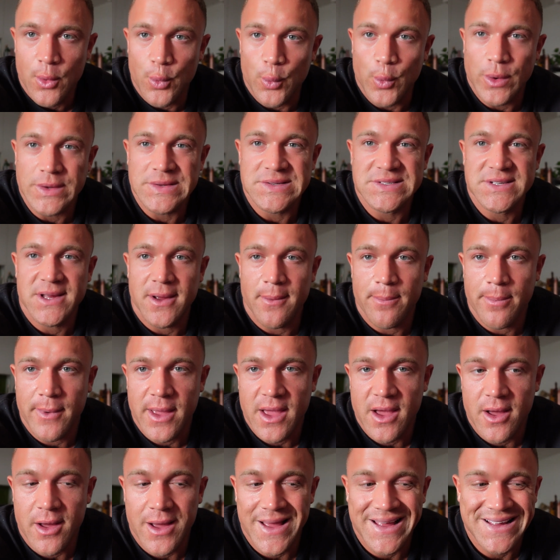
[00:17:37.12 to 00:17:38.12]
What's up,
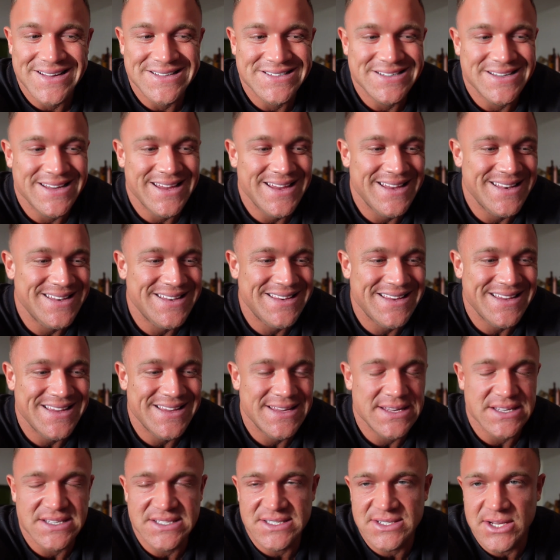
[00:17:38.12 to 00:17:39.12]
guys? It
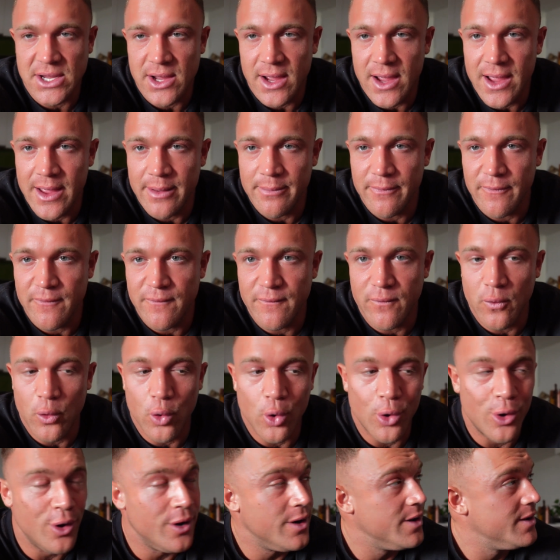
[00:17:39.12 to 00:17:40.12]
is time
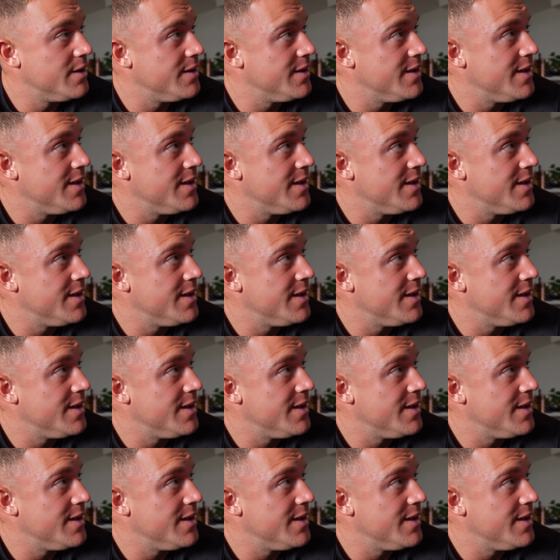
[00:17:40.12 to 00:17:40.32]
for